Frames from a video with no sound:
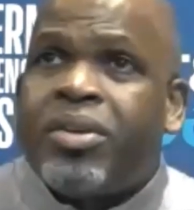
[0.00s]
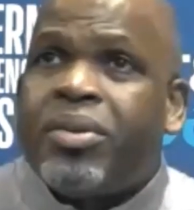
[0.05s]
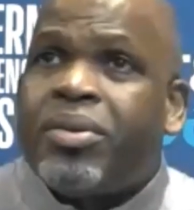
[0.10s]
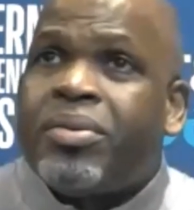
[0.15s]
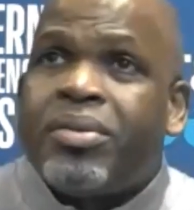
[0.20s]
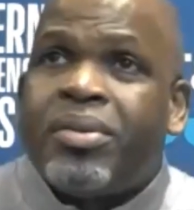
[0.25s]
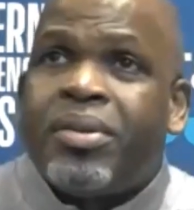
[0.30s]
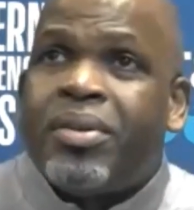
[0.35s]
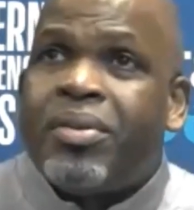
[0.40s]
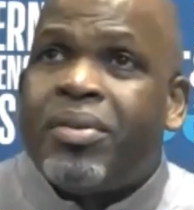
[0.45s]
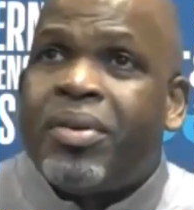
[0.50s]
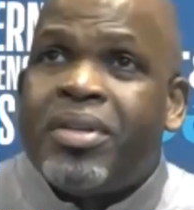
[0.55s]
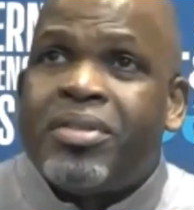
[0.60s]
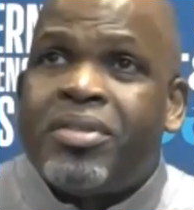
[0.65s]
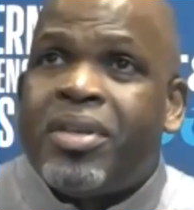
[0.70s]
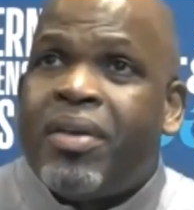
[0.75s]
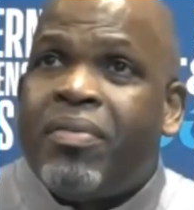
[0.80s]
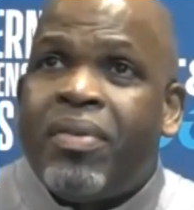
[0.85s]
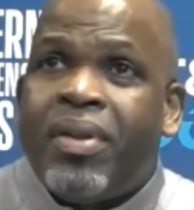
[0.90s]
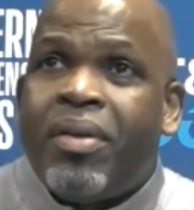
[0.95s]
You know he's
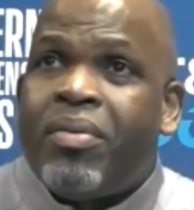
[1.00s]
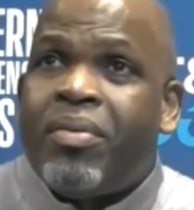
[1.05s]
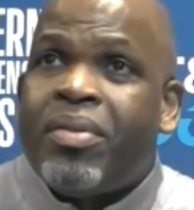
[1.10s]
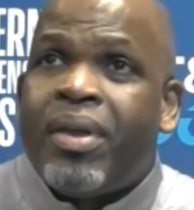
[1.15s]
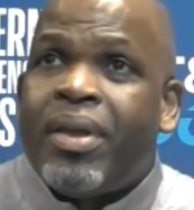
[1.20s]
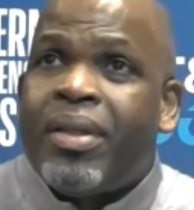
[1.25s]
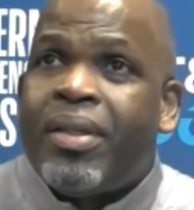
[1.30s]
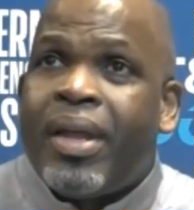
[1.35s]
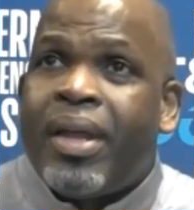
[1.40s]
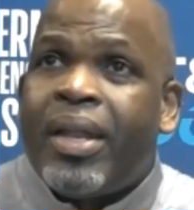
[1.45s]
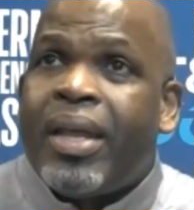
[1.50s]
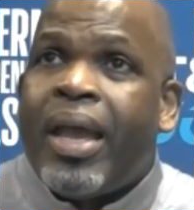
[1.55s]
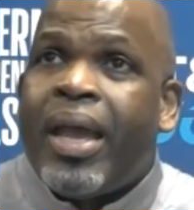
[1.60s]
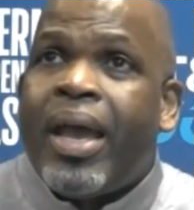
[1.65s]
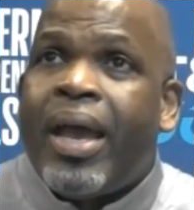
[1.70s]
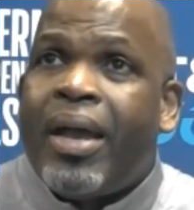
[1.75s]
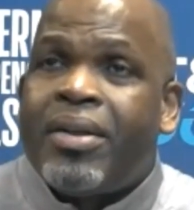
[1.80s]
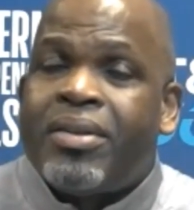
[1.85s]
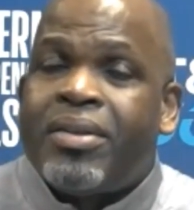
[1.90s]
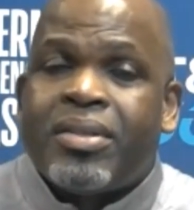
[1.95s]
giving everything that he
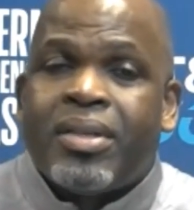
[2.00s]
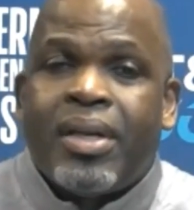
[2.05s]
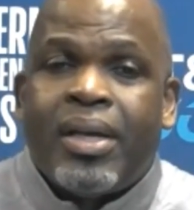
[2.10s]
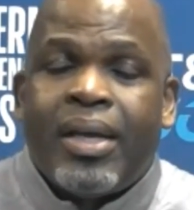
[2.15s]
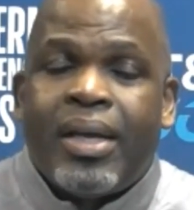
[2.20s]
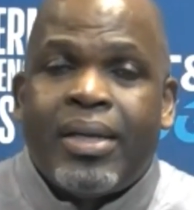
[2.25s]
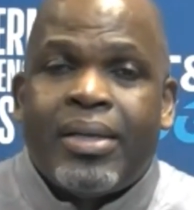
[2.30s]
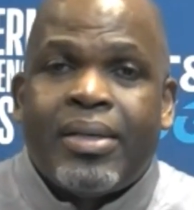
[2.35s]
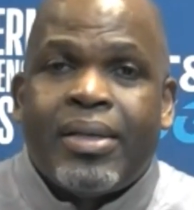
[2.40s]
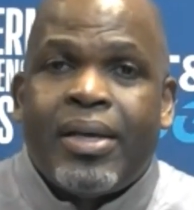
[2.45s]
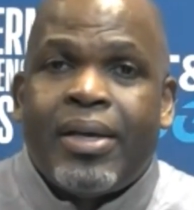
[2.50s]
has, and uh,